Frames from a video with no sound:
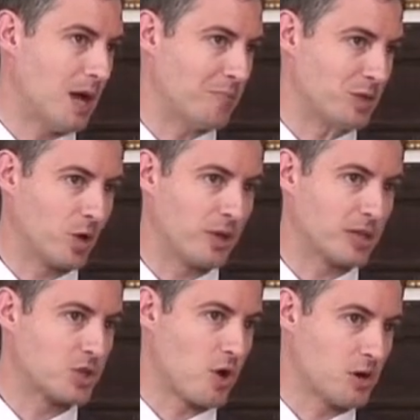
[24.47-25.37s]
When you go to
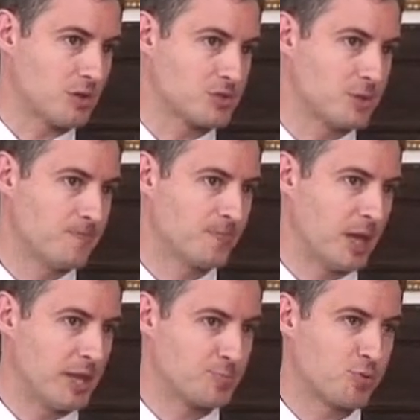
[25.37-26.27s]
Lake
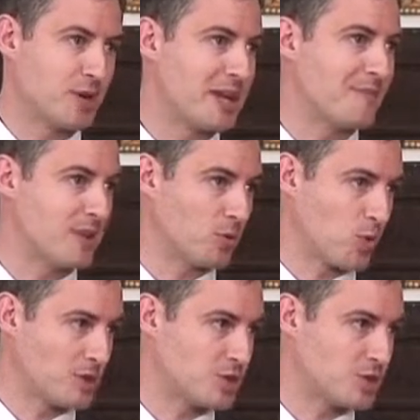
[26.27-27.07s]
Charles, it's pretty evident where